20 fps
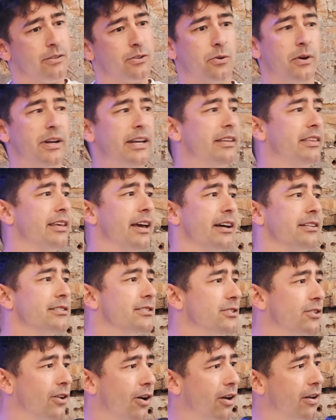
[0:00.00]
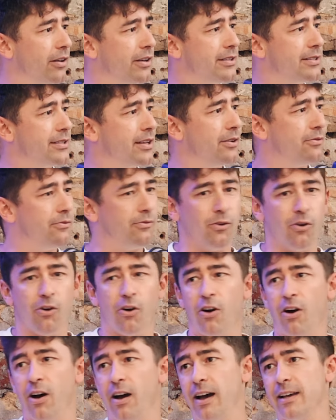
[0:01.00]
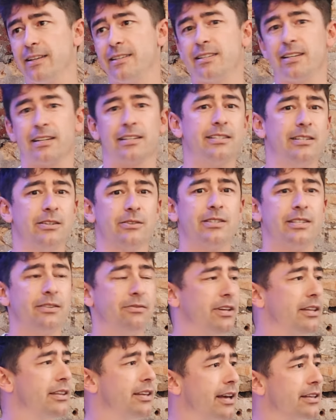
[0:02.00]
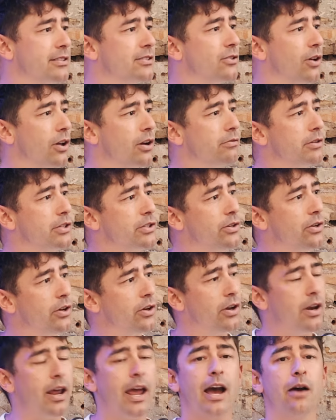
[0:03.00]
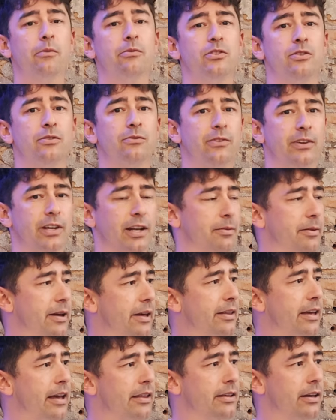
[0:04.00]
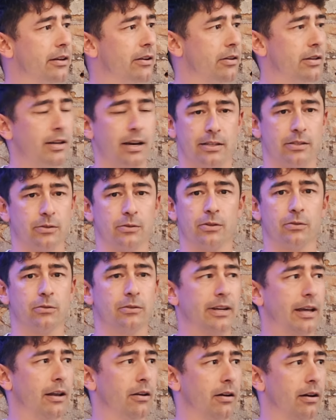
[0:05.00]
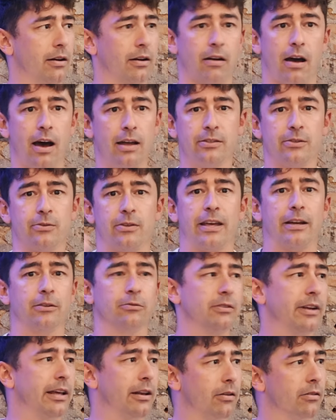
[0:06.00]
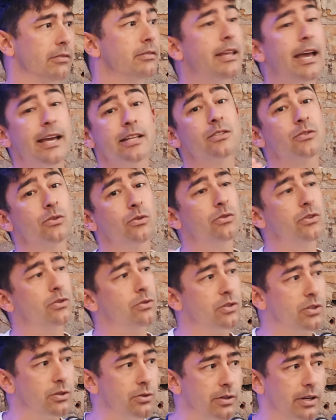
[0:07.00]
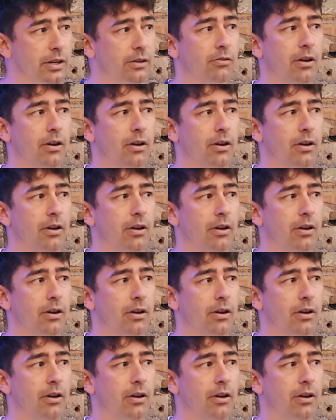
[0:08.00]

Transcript: $20,000 for a $60,000 or $70,000 return, how would you feel about that? They go, yeah, I'd do it all day long. Or, I'd do that all day long. That's all you're doing,